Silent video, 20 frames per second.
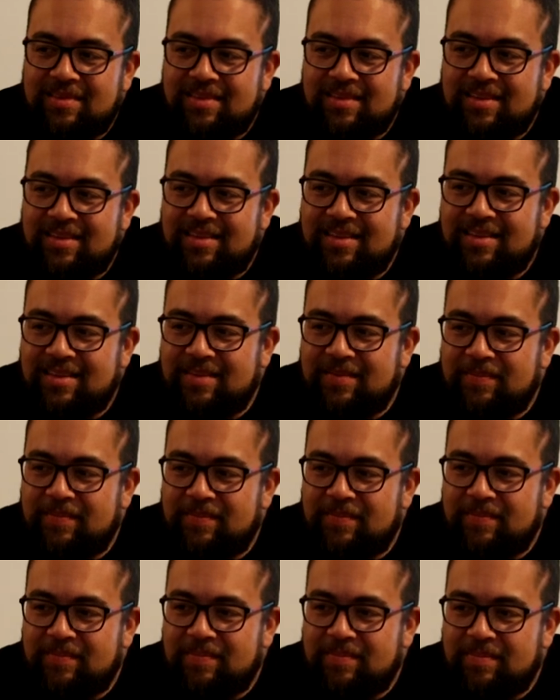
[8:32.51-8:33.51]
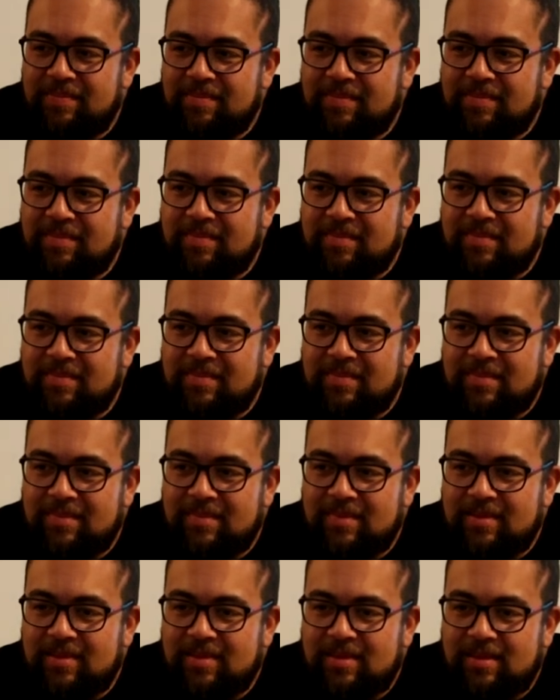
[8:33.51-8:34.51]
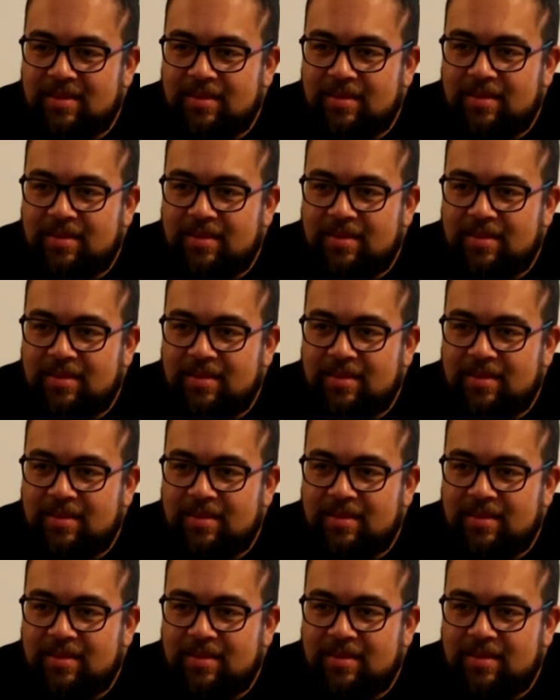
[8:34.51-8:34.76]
[no speech]